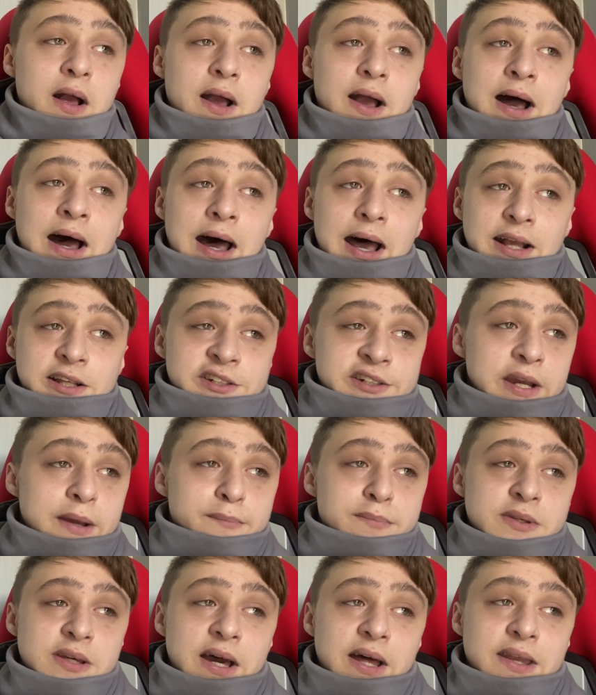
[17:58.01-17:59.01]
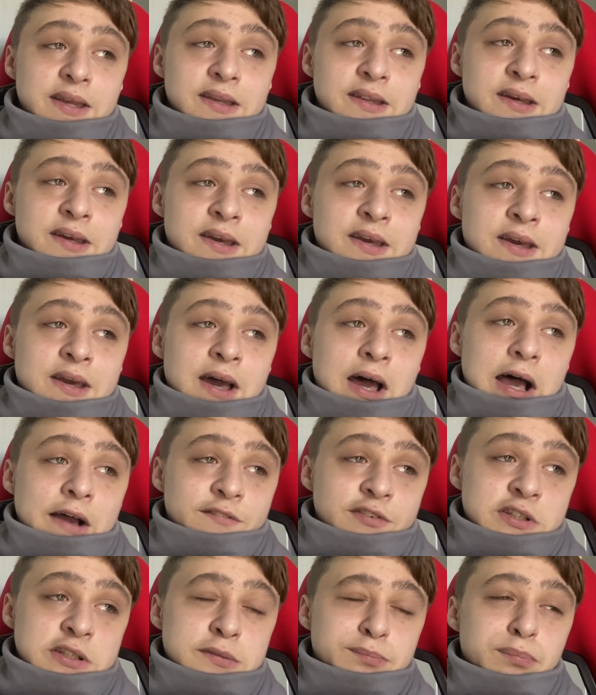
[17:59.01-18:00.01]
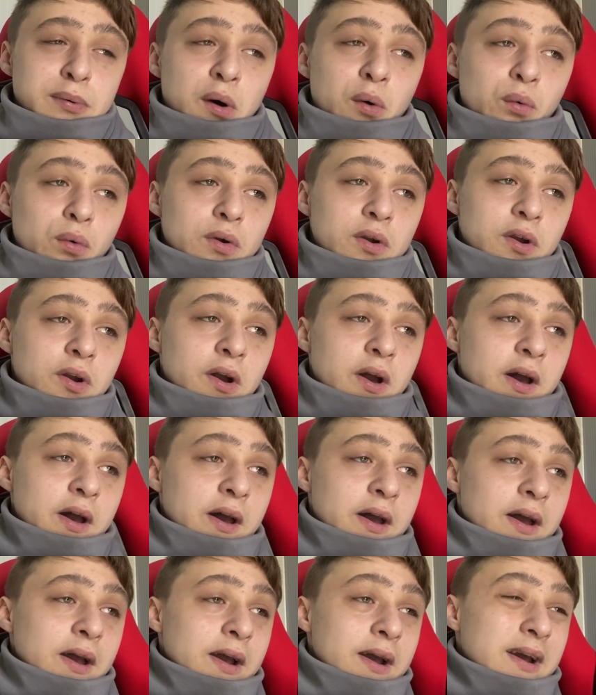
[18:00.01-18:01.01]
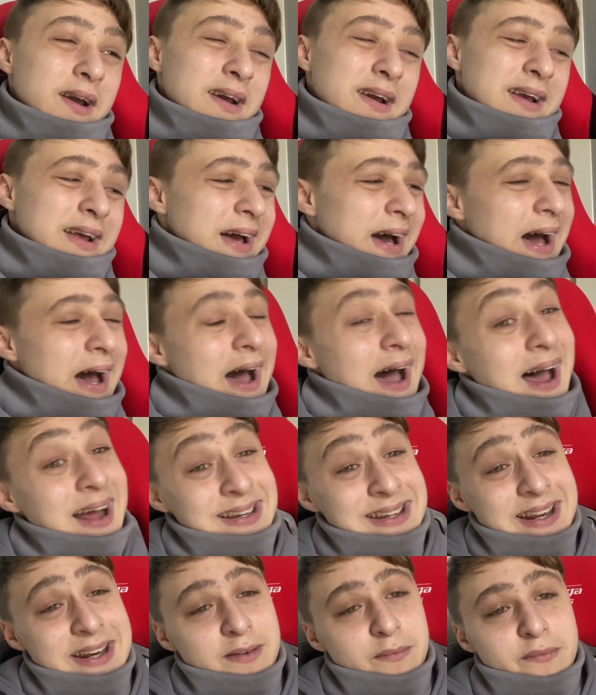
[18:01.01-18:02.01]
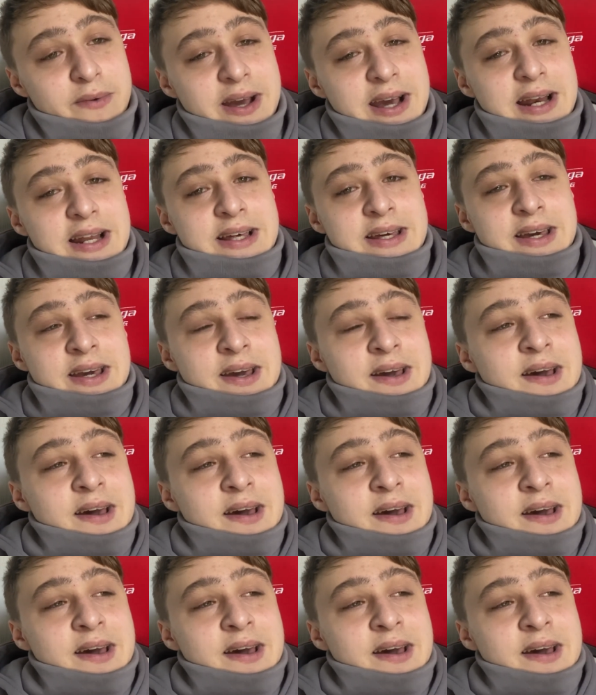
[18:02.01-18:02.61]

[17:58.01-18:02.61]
hardships, and I've spoke. I didn't really.